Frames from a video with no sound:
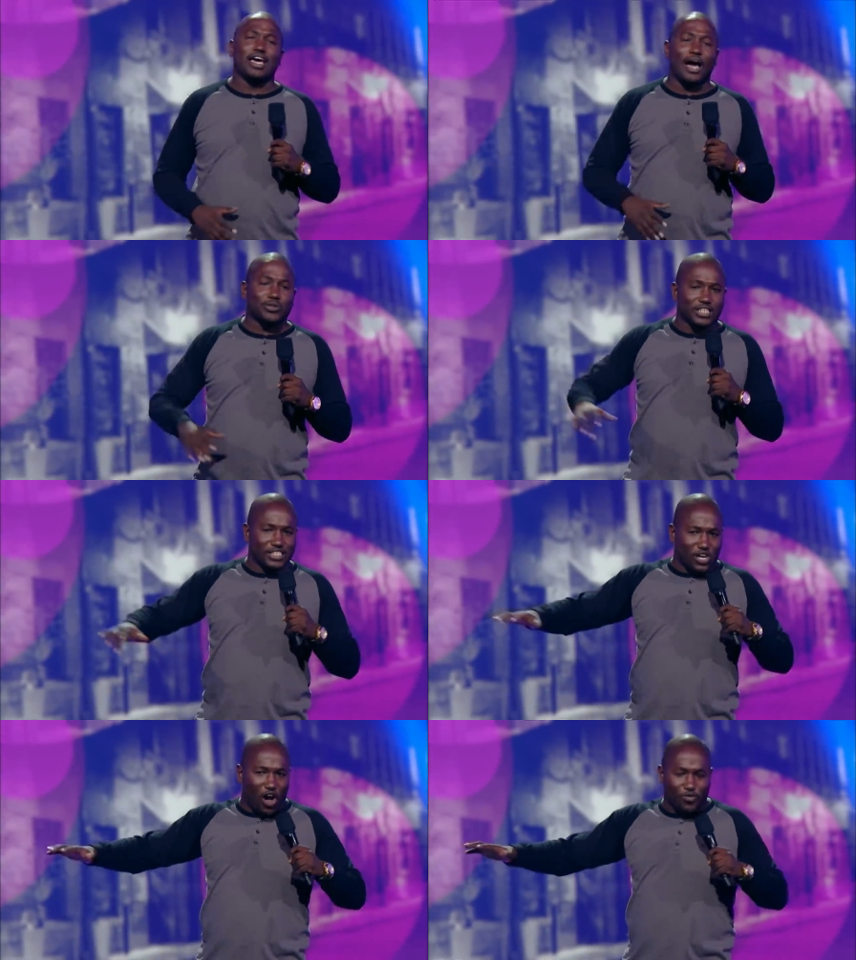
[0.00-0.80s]
And I was in
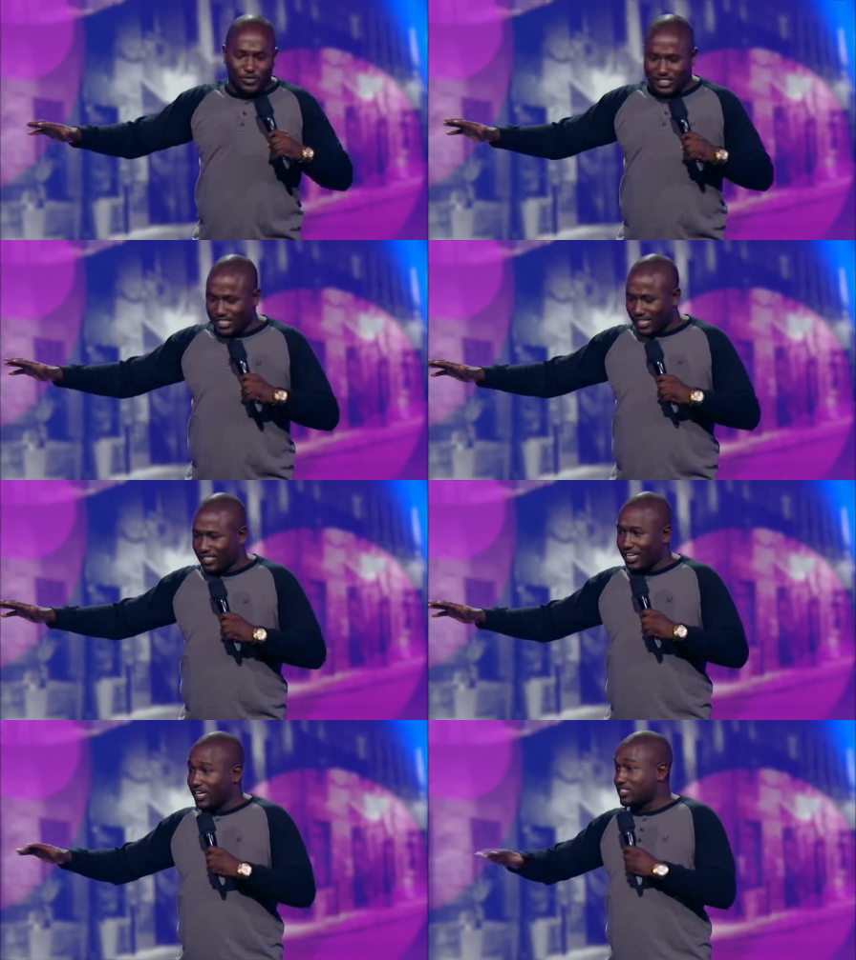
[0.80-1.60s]
this office
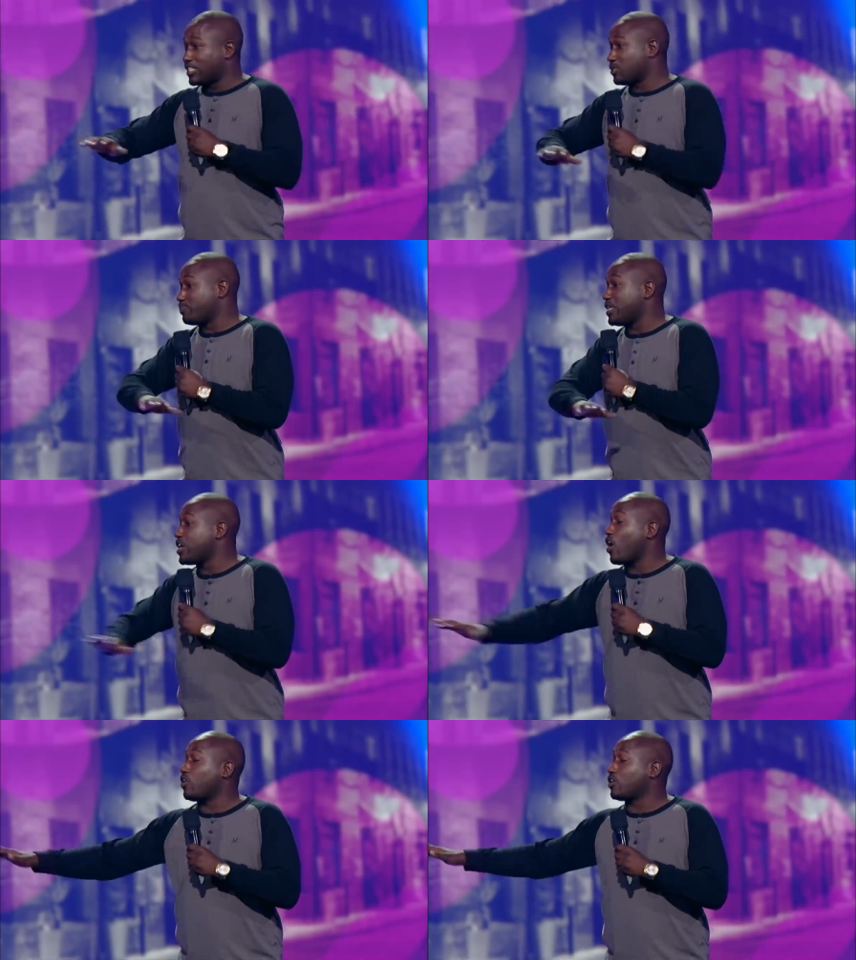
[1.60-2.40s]
set there, just
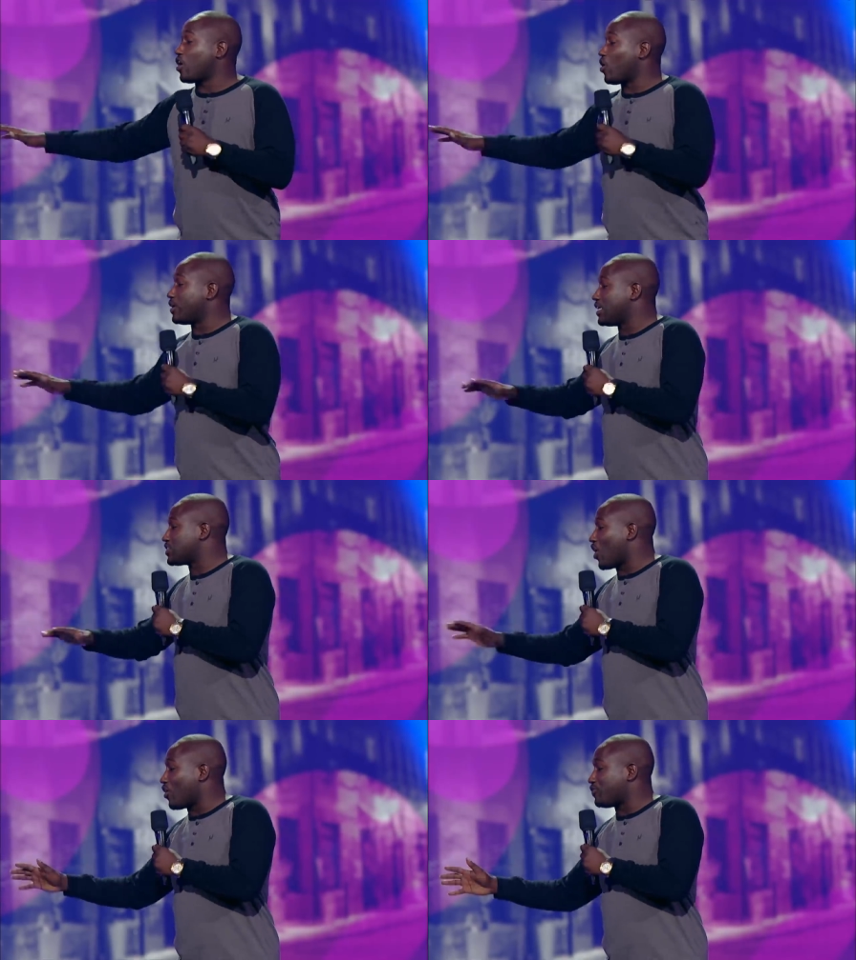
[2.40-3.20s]
me all alone in
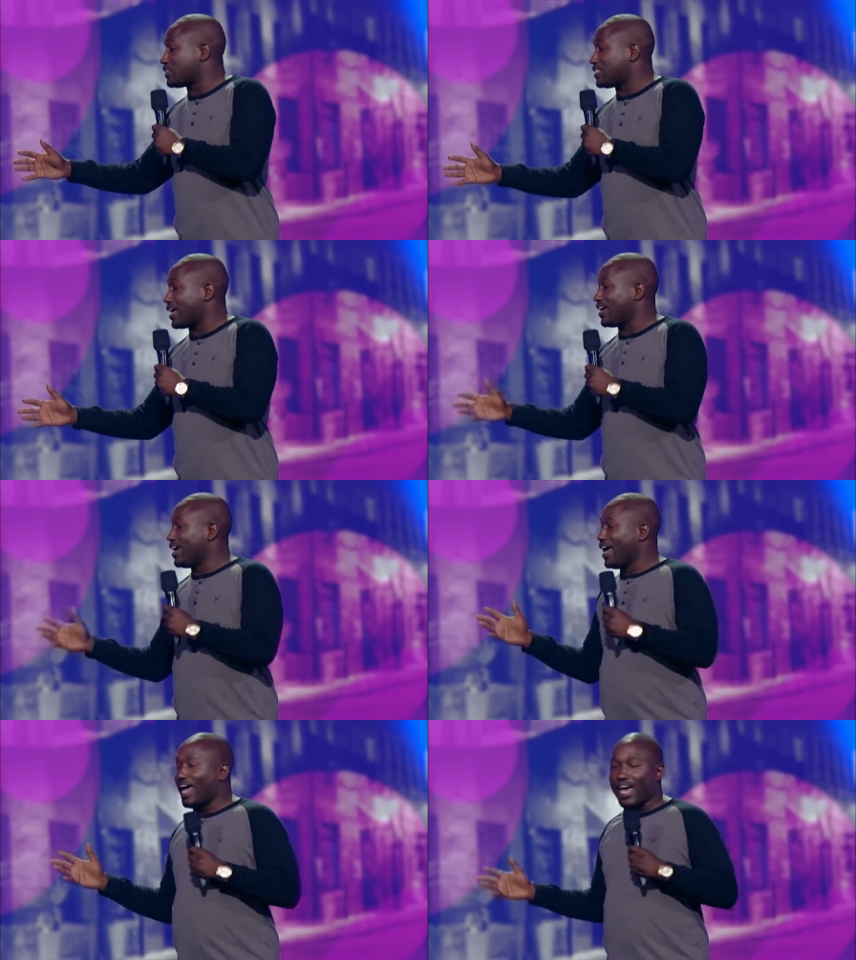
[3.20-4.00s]
this office set,
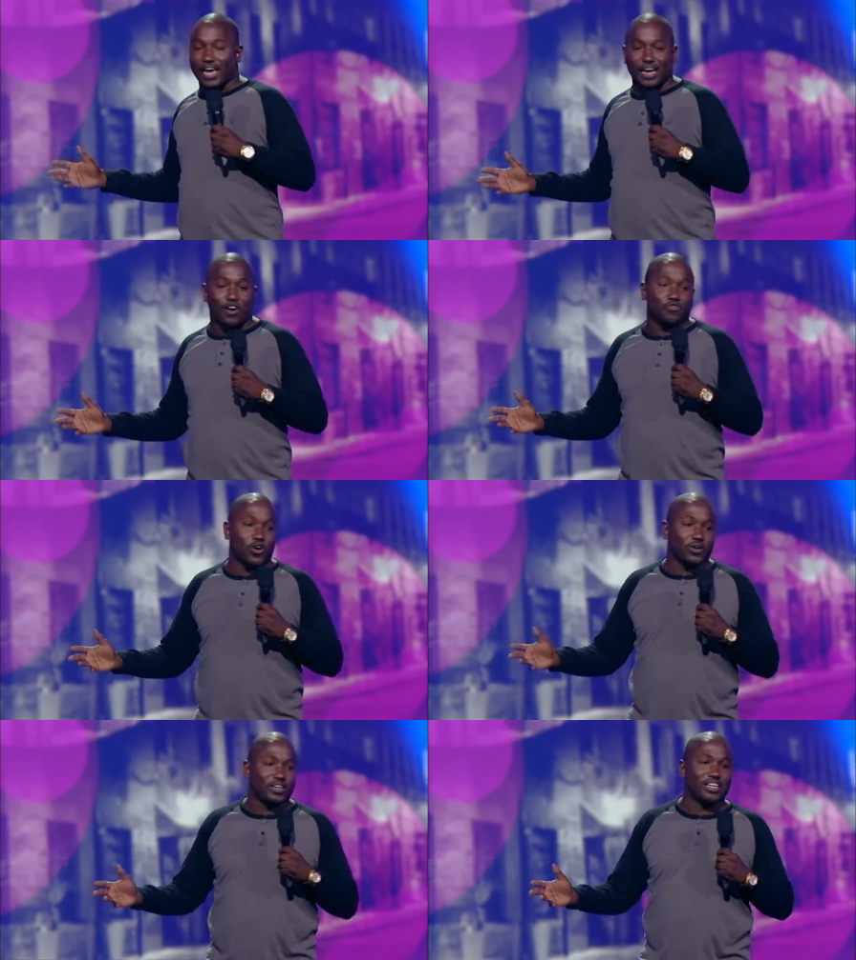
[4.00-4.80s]
and I
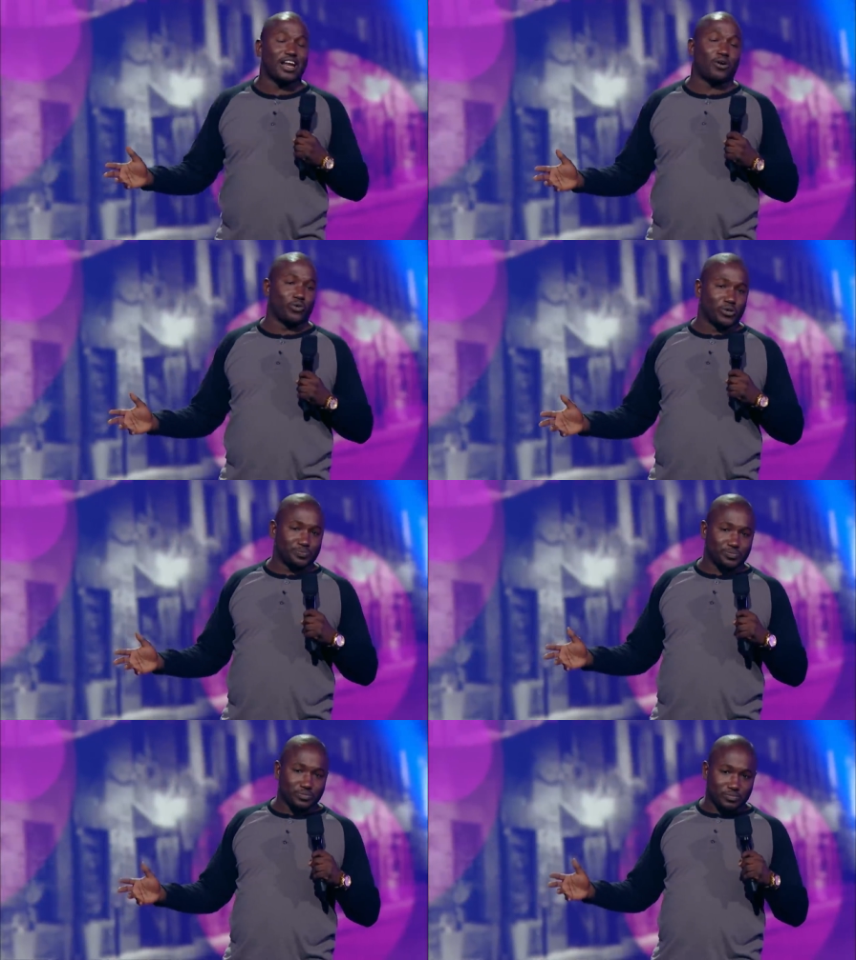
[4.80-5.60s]
farted in that room.